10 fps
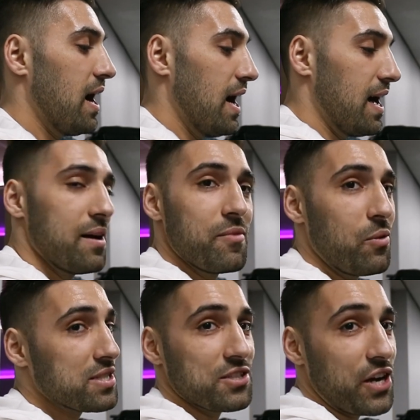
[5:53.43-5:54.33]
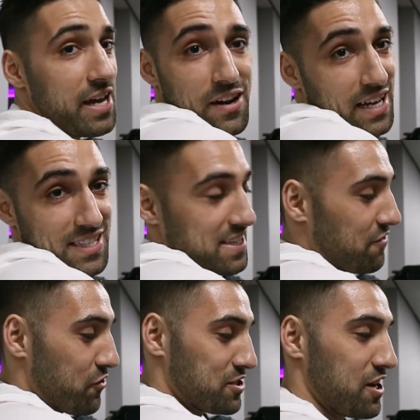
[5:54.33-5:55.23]
I wasn't training, as I
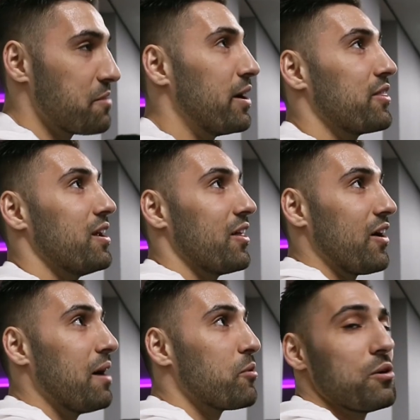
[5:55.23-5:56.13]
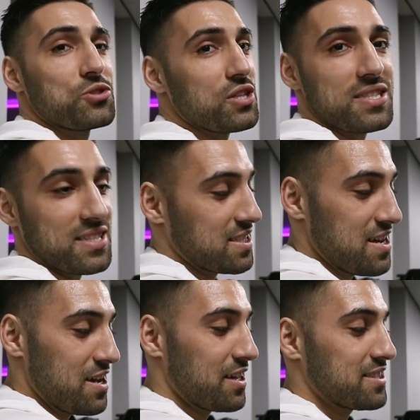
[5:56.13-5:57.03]
said, full-time or anything like that, but I was just
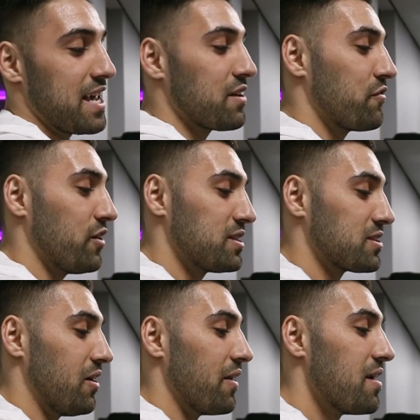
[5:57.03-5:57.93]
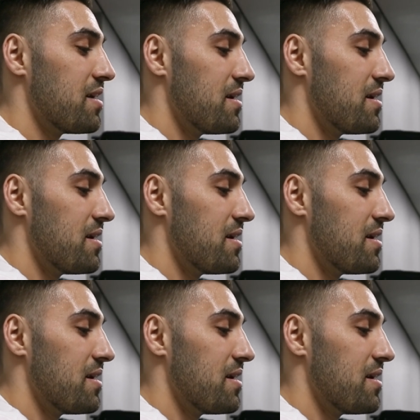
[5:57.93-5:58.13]
taking fights on.